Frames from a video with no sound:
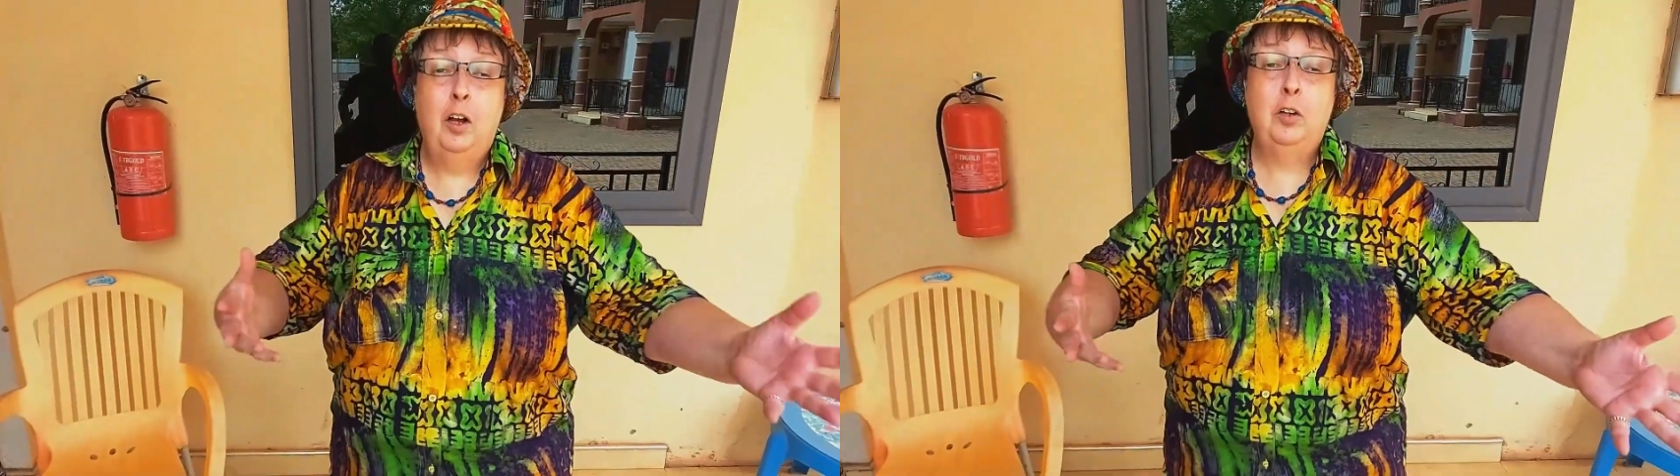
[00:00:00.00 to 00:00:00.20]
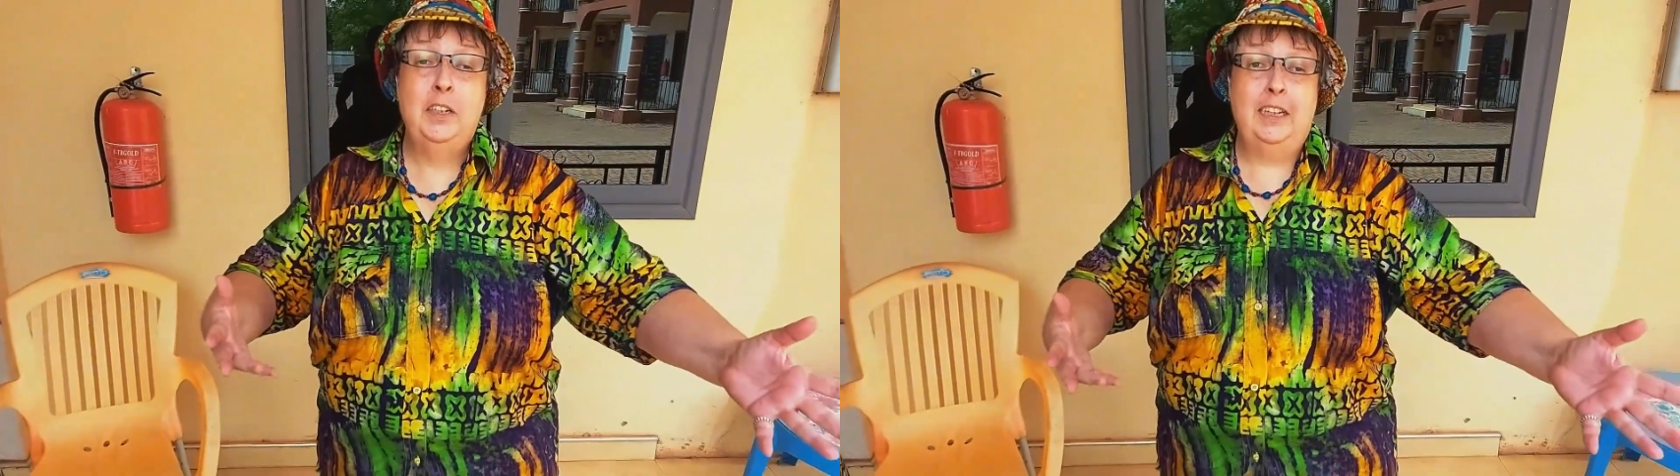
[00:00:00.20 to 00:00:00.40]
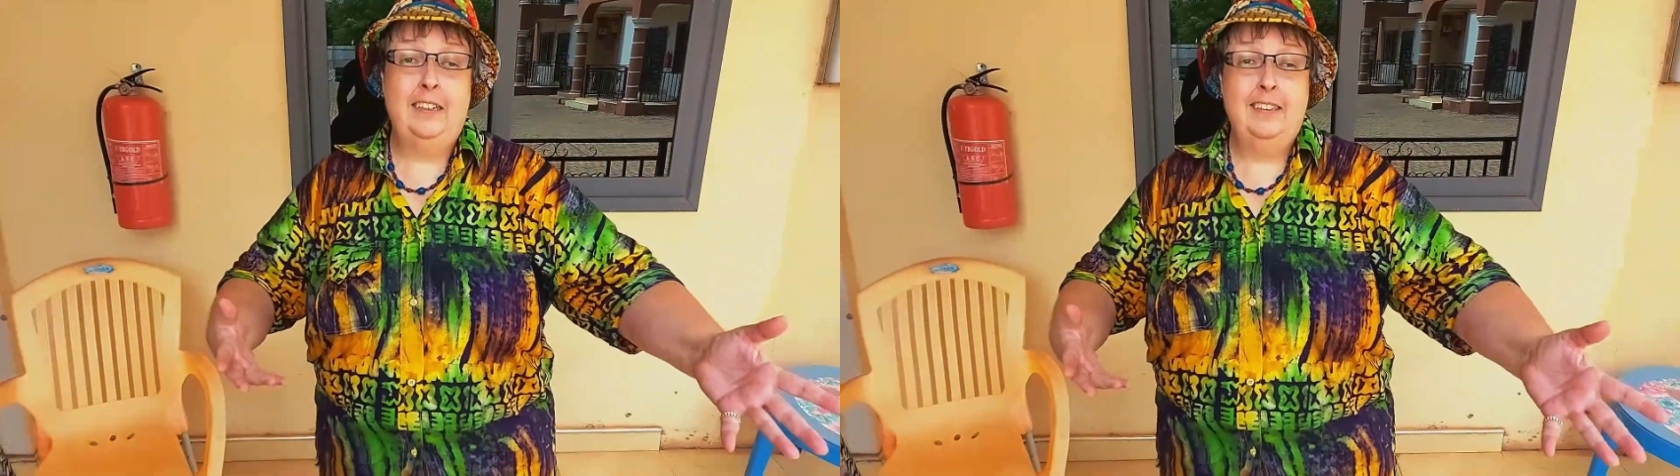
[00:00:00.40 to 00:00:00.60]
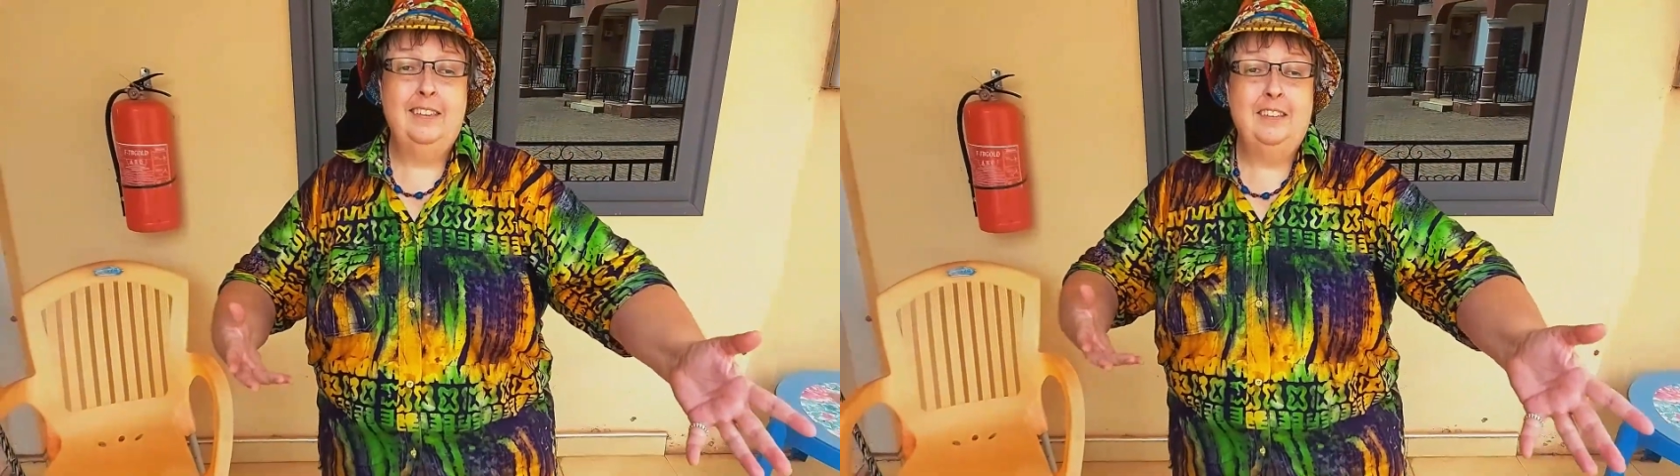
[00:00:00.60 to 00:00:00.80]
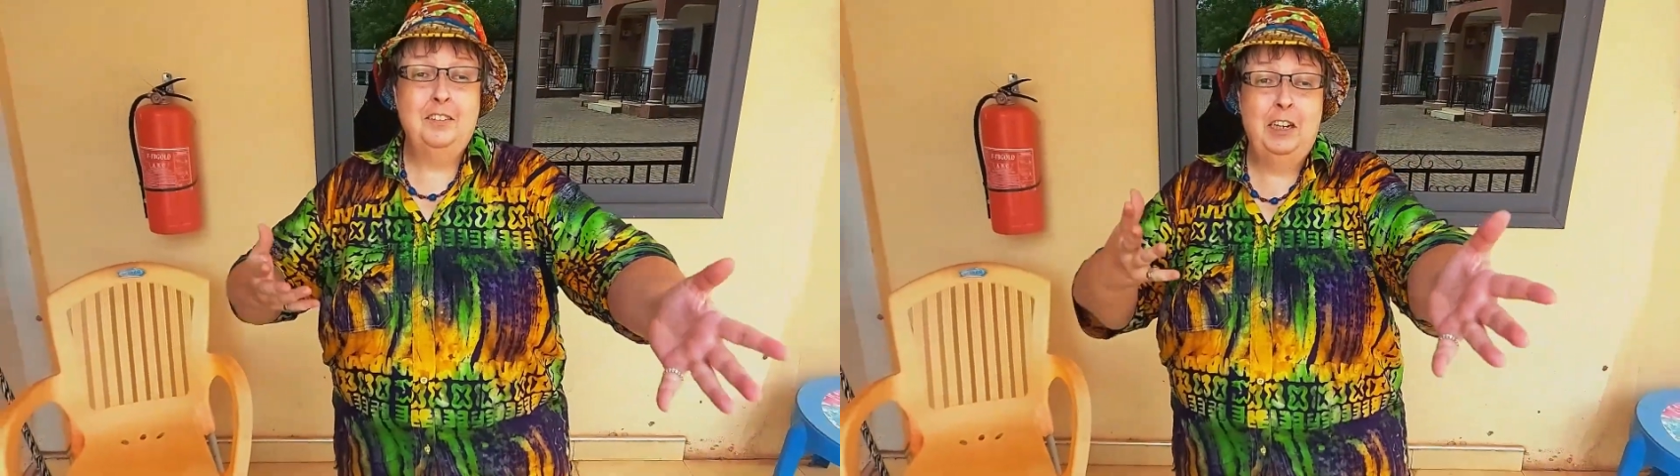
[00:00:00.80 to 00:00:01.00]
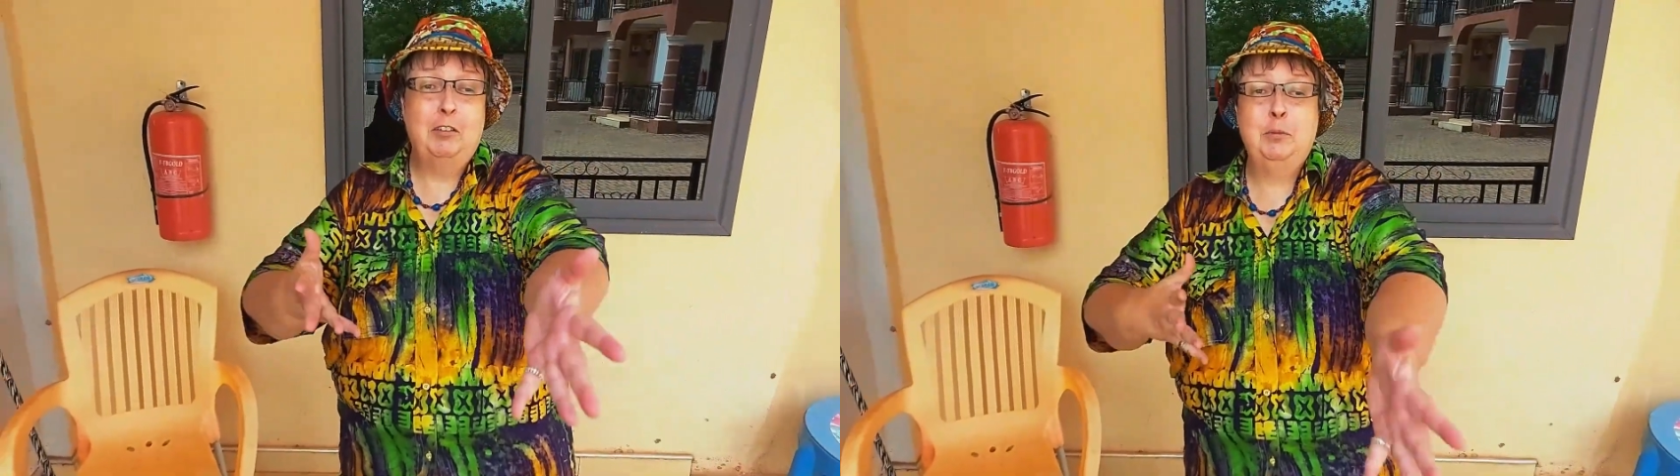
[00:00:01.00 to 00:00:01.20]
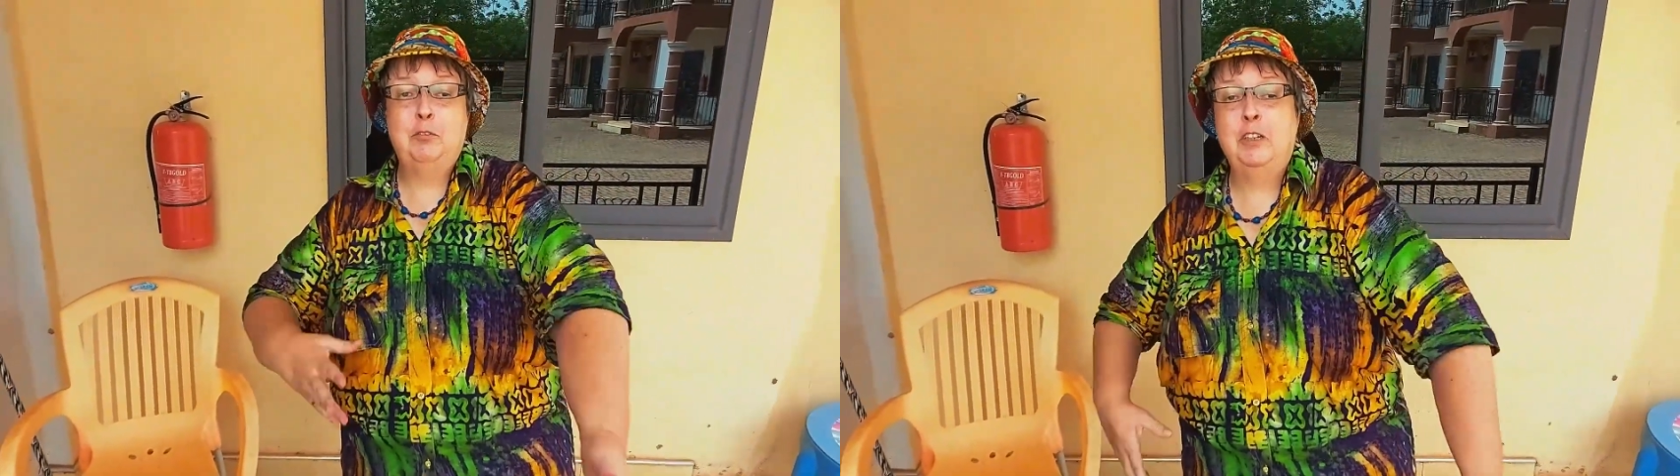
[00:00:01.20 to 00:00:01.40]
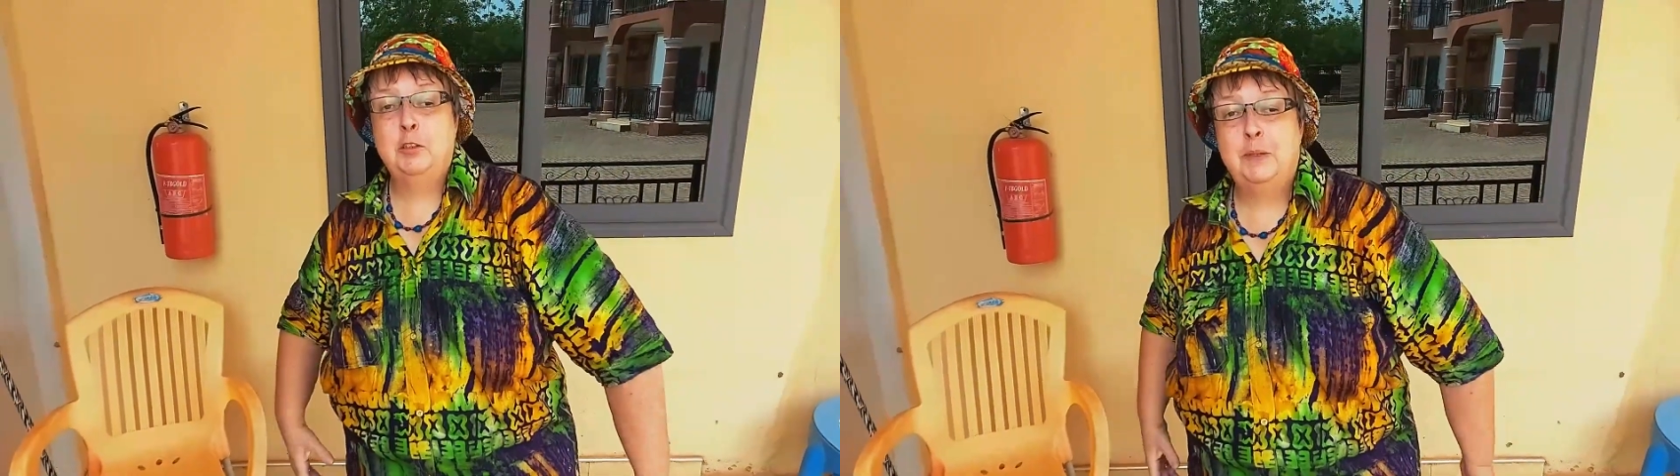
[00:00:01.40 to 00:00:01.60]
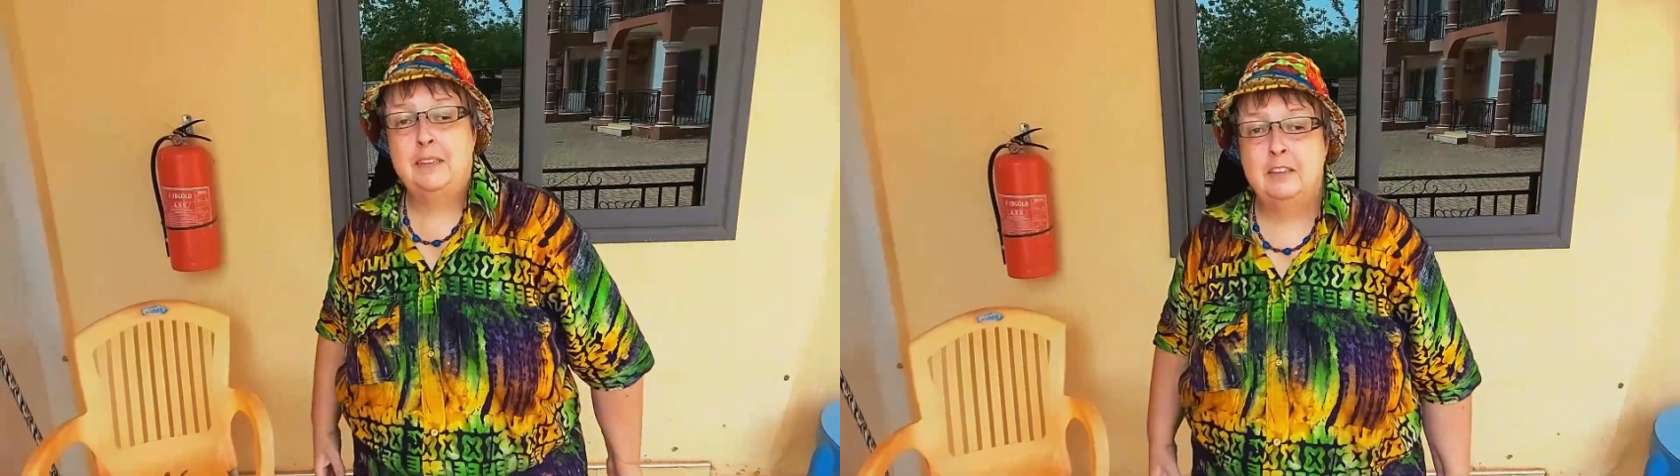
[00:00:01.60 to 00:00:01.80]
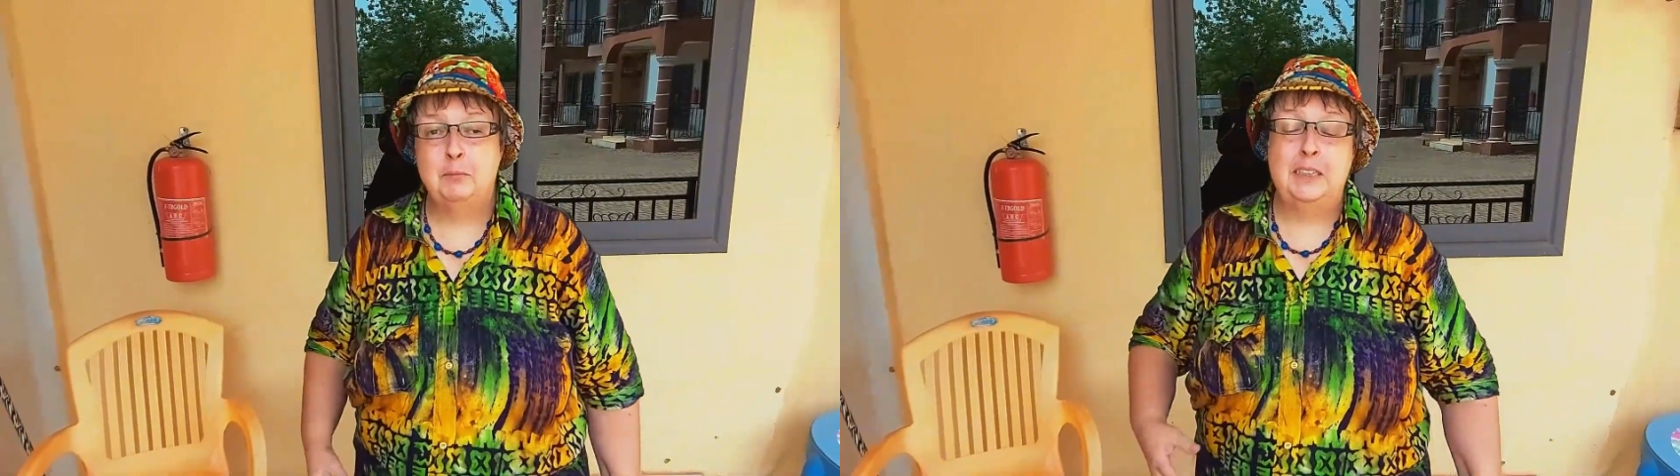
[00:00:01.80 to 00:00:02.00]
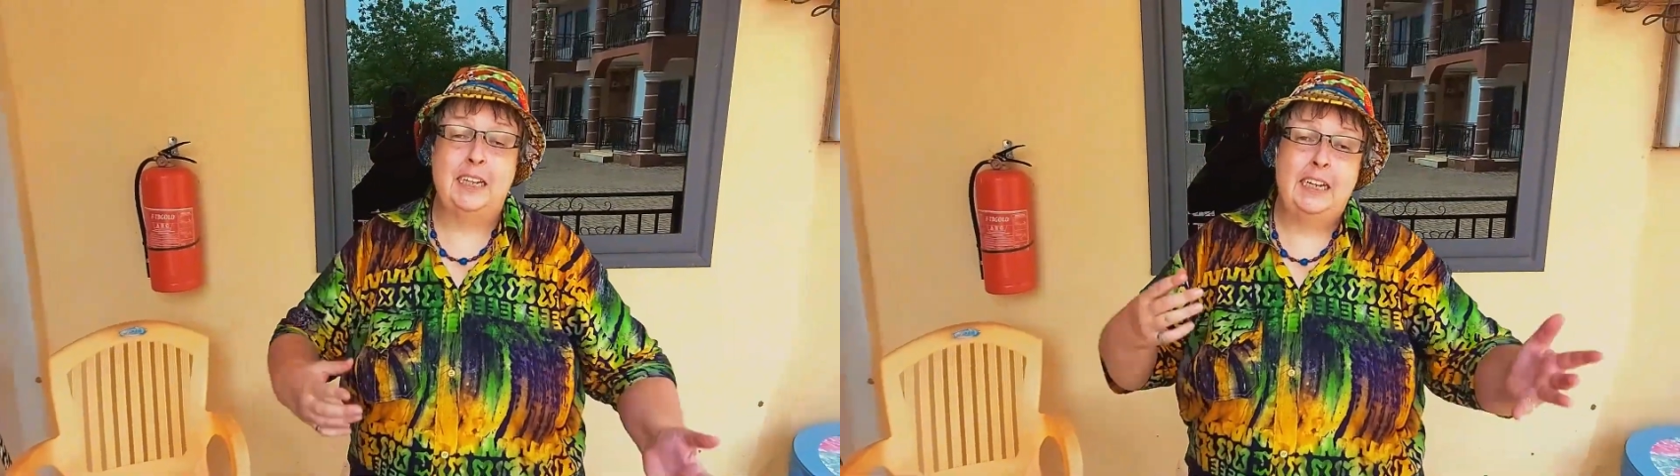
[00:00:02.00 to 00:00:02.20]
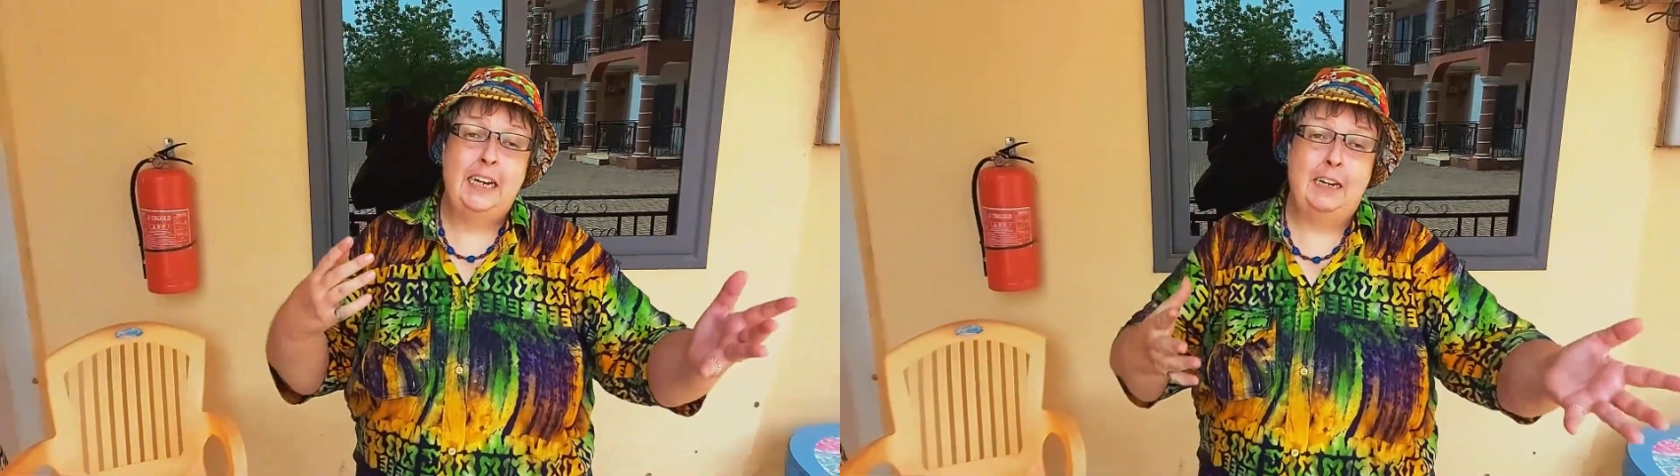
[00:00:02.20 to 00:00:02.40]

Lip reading: Okay, so now I'm going to recommend something that